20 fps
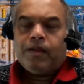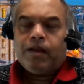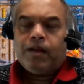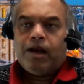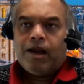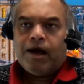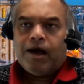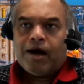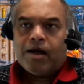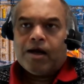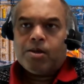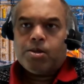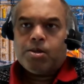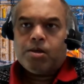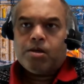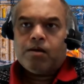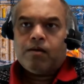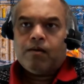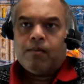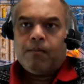
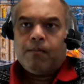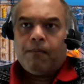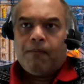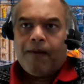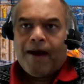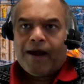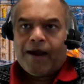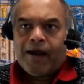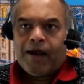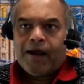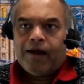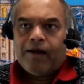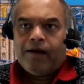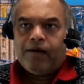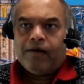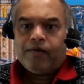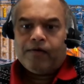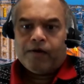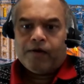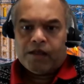larger
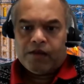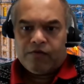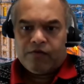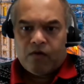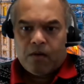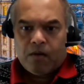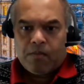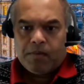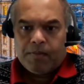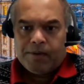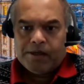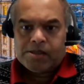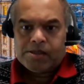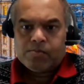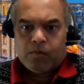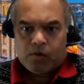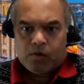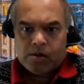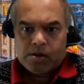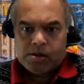backend
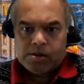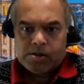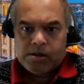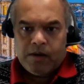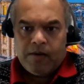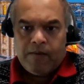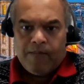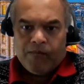transformer-based models.